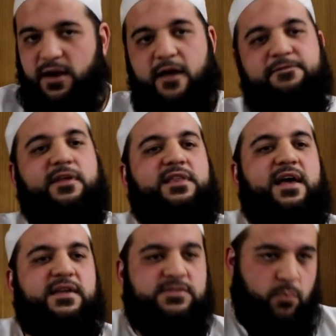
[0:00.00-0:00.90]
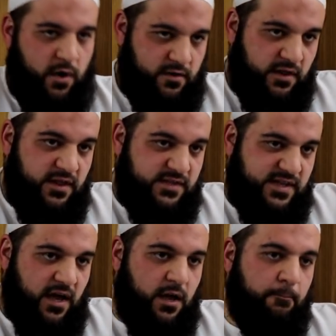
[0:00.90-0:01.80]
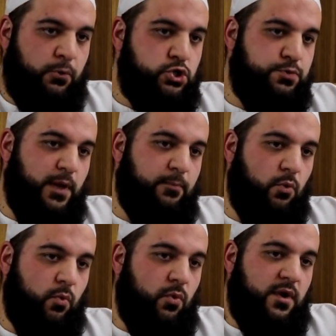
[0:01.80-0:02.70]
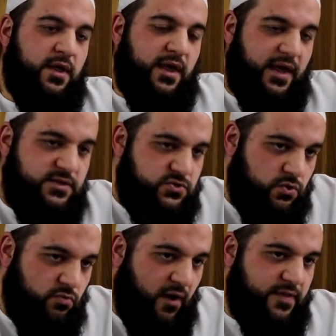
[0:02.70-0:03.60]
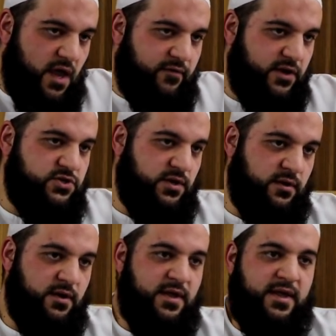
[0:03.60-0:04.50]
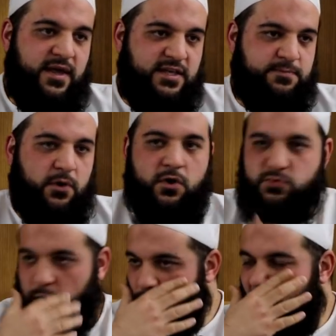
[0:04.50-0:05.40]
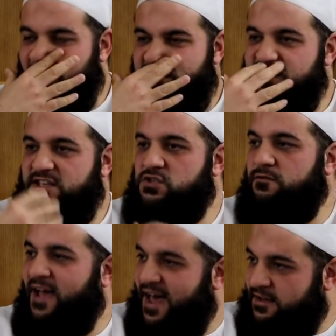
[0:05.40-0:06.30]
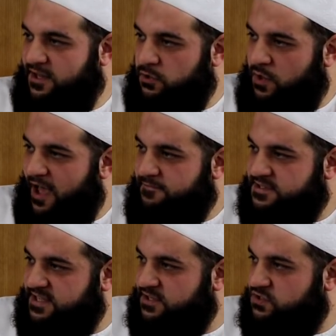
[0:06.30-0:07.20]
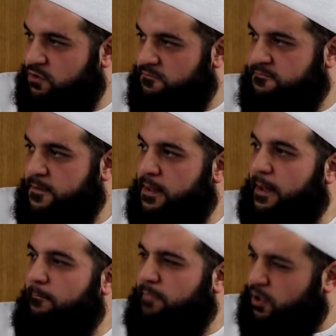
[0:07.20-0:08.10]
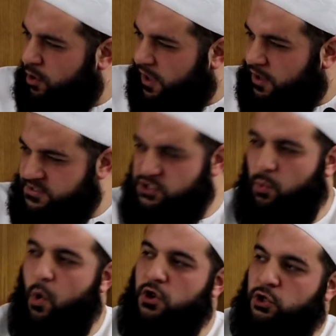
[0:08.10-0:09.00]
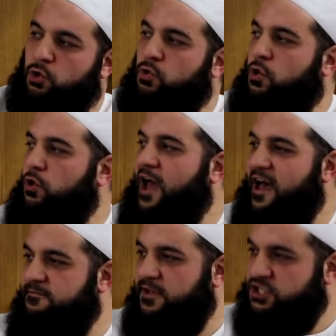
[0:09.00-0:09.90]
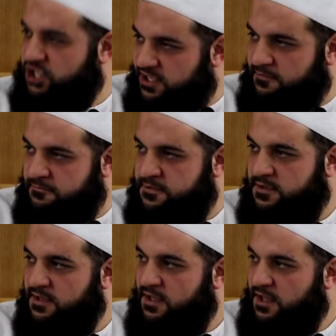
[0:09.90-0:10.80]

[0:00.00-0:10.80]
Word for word: And I think that is one of the things that can push people into the right direction, is because when you have a sense of gharat and you have a sense of belonging as to what you could have achieved